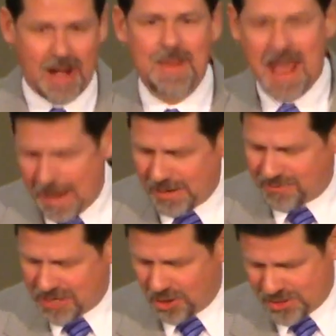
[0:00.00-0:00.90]
train. How
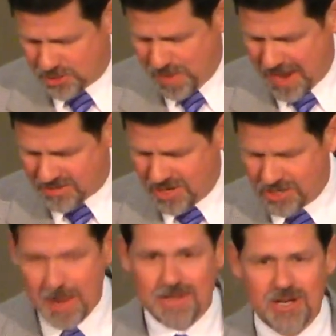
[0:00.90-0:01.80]
many of you know this
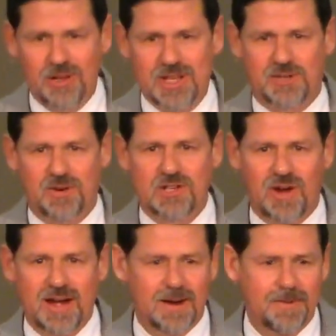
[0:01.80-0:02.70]
passage? Do you know this
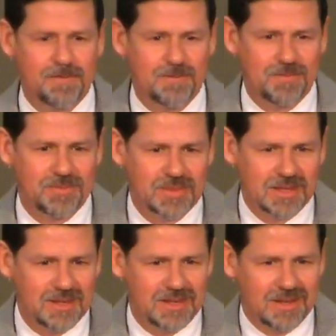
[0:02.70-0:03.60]
verse right here?
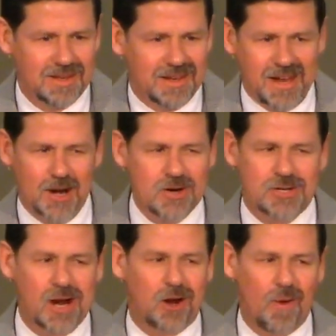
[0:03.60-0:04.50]

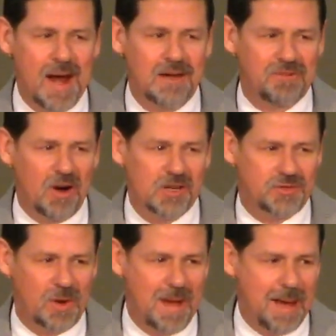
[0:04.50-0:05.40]
Here's a great
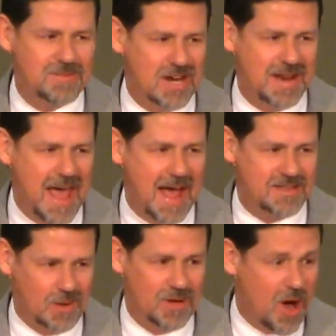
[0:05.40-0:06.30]
verse for moms and
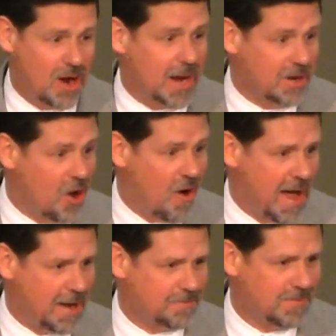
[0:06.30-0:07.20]
dads, and we all ought to know
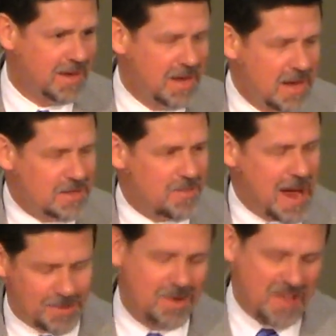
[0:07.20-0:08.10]
it. The
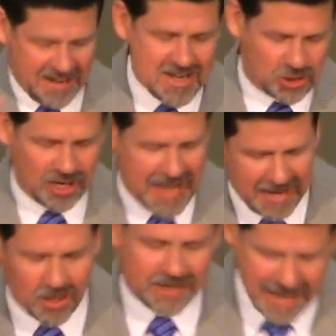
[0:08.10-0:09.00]
Bible, in fact, let's look
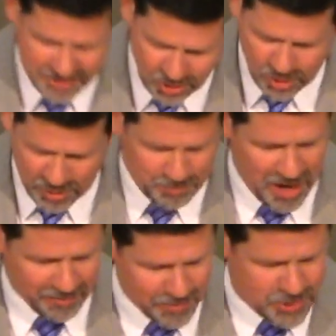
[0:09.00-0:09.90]
at it. Look at it. Turn over to
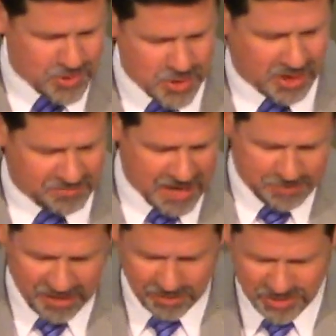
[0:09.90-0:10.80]
Proverbs. You can
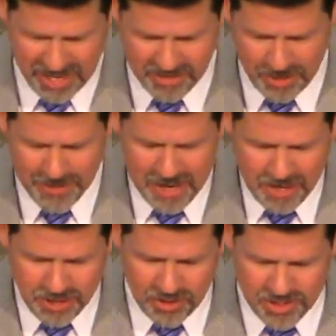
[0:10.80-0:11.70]
find Proverbs, can't you?
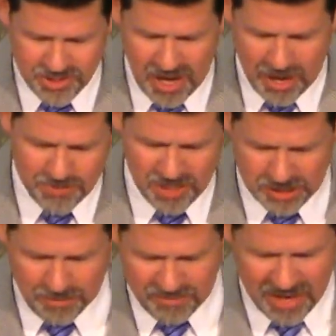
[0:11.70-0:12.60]
You're in Psalms,
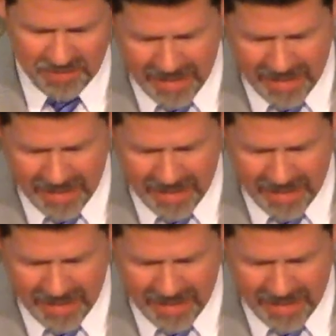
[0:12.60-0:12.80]
and some of you have